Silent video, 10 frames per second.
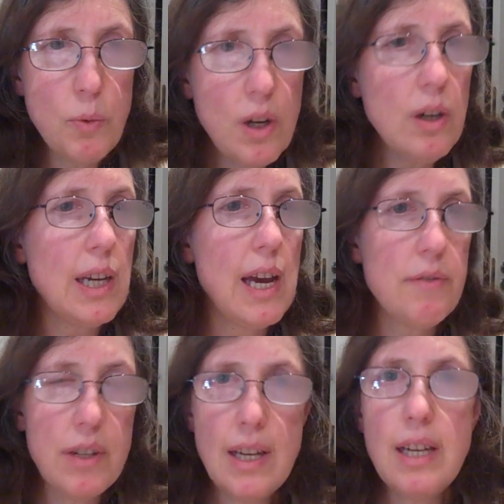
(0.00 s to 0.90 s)
to work,
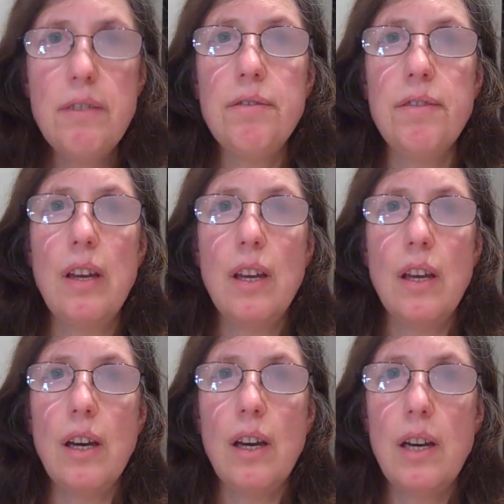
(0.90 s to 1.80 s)
have a life,
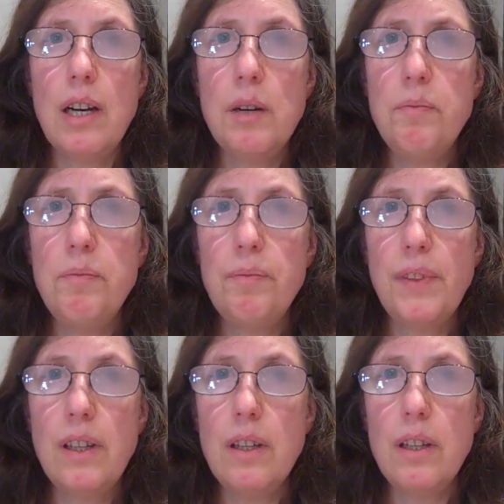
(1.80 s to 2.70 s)

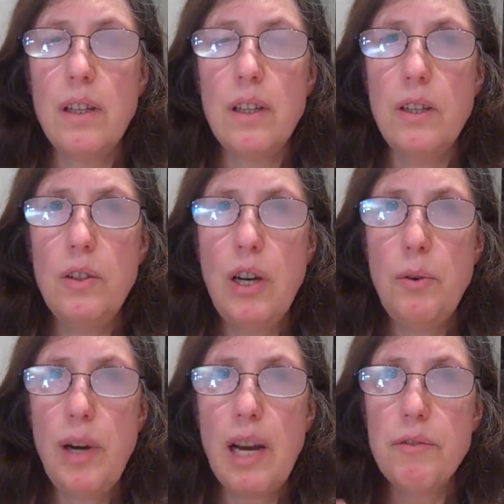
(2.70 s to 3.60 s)
you
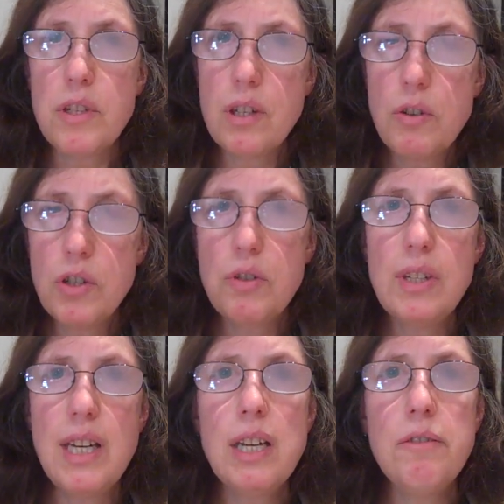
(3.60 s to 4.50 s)
know, have a social
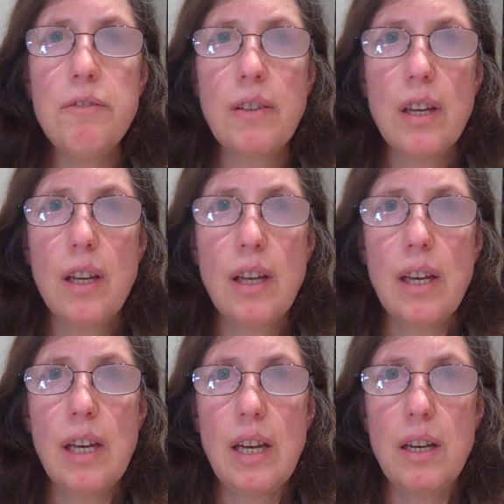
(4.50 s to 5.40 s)
life,
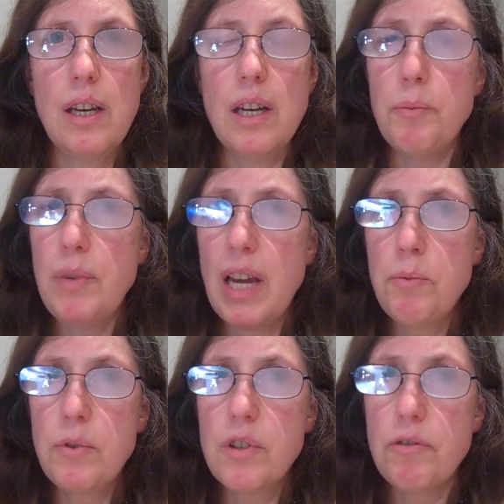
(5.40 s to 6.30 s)
be
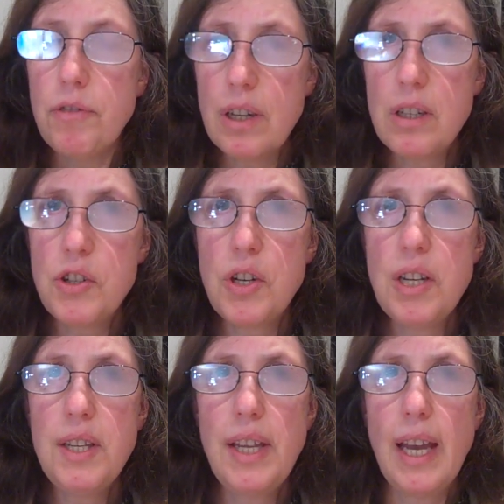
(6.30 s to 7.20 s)
able to
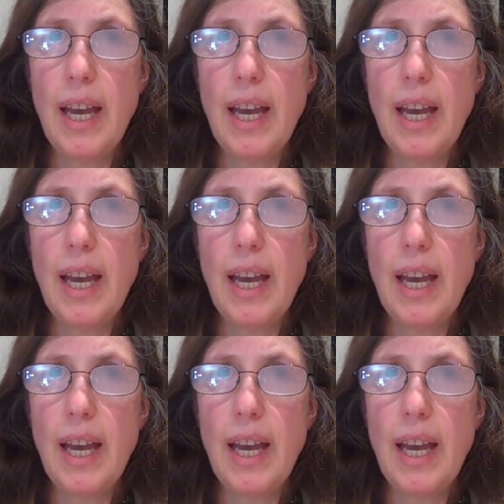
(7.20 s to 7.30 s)
function.